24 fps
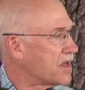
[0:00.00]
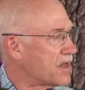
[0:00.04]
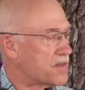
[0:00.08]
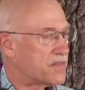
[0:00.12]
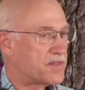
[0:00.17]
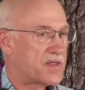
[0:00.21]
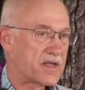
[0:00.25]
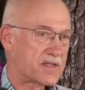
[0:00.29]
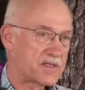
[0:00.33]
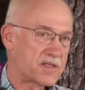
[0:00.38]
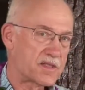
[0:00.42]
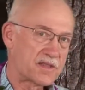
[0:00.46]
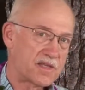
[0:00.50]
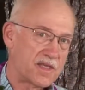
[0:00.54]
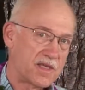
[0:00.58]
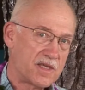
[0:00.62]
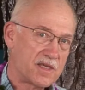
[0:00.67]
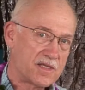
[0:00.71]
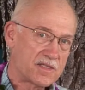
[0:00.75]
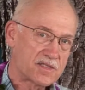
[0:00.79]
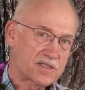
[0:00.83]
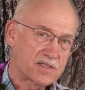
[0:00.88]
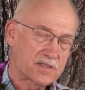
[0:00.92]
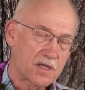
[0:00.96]
that
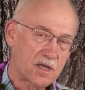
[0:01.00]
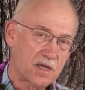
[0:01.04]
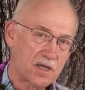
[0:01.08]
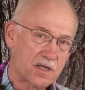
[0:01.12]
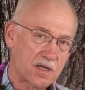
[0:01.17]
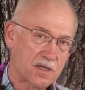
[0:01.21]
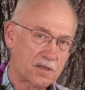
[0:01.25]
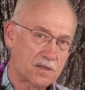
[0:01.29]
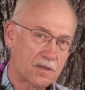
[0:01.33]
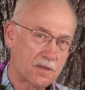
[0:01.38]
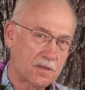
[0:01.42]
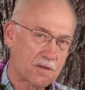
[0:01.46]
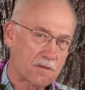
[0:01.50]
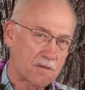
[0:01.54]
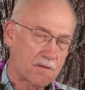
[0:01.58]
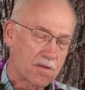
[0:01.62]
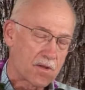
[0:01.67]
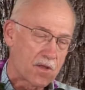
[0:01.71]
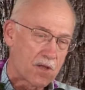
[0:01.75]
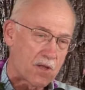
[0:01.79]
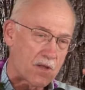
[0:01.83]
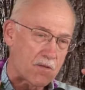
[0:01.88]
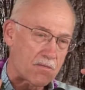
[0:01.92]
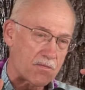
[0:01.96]
these
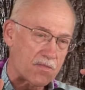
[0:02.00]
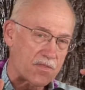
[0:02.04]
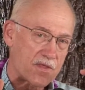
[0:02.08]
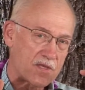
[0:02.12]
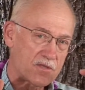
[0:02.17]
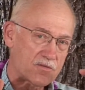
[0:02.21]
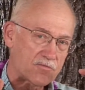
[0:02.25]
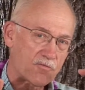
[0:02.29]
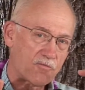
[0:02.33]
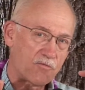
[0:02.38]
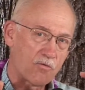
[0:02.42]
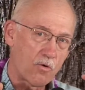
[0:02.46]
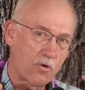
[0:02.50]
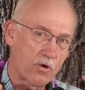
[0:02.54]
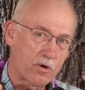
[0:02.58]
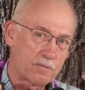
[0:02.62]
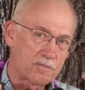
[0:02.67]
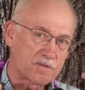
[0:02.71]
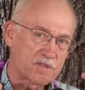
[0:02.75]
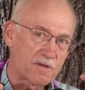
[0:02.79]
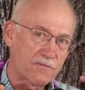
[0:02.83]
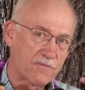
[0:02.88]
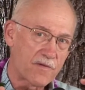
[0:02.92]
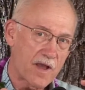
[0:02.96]
forms
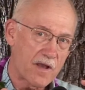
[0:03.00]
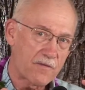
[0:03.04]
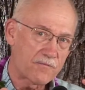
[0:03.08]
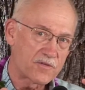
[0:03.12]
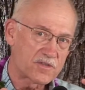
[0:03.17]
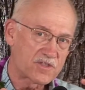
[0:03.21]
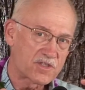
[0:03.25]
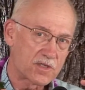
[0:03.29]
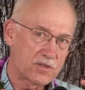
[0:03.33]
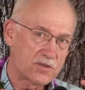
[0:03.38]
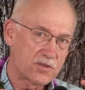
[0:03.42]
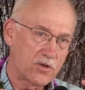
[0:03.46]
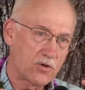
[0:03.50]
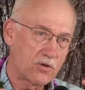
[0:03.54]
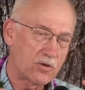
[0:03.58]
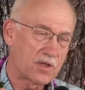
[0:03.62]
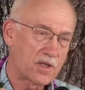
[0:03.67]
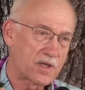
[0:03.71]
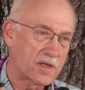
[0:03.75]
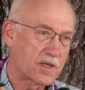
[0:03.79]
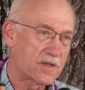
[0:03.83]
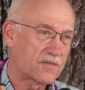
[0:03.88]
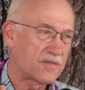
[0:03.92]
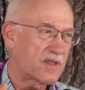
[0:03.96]
of
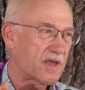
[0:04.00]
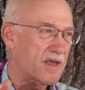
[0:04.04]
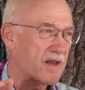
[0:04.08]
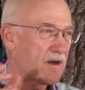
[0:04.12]
alpha-synuclein that